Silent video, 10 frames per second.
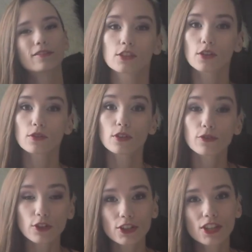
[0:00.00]
So the
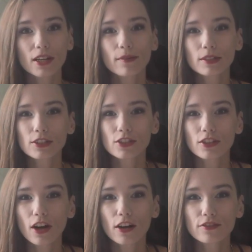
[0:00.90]
first item I'm going to start
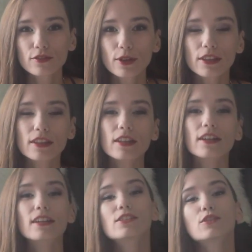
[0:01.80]
off with here
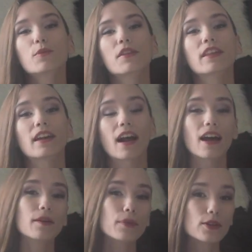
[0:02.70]
is the one that
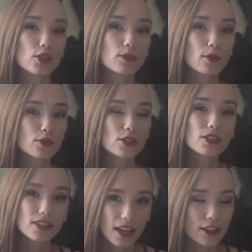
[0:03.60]
I am personally most
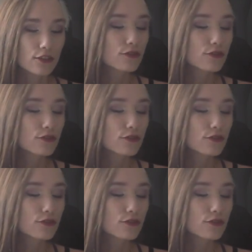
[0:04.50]
excited